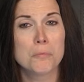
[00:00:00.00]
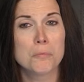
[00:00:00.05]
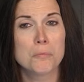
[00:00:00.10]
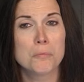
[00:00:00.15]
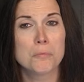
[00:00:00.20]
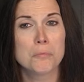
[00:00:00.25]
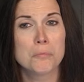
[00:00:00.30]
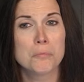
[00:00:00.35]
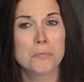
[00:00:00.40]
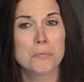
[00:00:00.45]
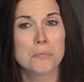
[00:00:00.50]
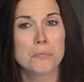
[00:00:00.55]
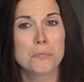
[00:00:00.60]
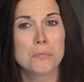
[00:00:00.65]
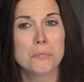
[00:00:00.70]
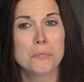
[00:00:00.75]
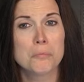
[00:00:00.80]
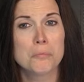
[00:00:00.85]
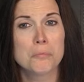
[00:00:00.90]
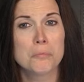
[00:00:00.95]

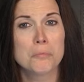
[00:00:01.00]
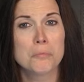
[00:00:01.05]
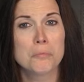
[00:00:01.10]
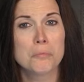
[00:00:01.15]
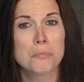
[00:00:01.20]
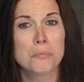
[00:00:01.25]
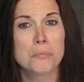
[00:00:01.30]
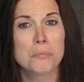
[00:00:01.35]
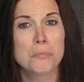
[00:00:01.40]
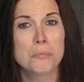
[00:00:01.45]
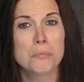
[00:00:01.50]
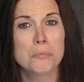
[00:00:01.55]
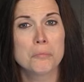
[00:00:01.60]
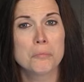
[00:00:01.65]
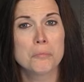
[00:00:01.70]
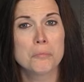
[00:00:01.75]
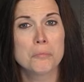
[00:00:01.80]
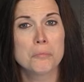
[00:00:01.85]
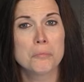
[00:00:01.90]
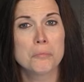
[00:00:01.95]

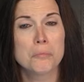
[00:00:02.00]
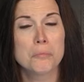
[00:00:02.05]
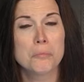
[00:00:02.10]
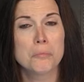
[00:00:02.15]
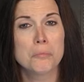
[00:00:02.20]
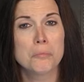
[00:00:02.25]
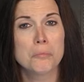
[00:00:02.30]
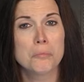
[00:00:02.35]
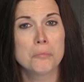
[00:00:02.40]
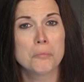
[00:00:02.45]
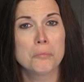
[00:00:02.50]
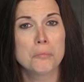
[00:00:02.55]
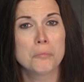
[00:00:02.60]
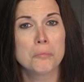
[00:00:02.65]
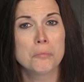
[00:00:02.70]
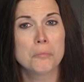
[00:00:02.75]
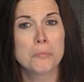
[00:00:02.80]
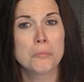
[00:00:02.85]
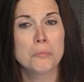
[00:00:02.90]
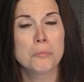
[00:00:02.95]

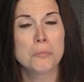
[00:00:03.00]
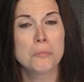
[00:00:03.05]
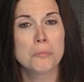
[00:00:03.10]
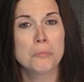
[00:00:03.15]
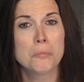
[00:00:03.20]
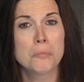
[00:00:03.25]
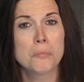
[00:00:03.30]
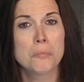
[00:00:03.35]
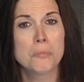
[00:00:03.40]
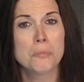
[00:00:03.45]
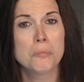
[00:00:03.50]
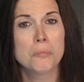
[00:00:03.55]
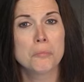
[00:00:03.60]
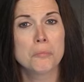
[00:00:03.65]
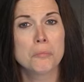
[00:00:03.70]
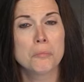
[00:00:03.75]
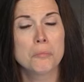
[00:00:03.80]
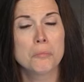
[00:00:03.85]
Nothing is said.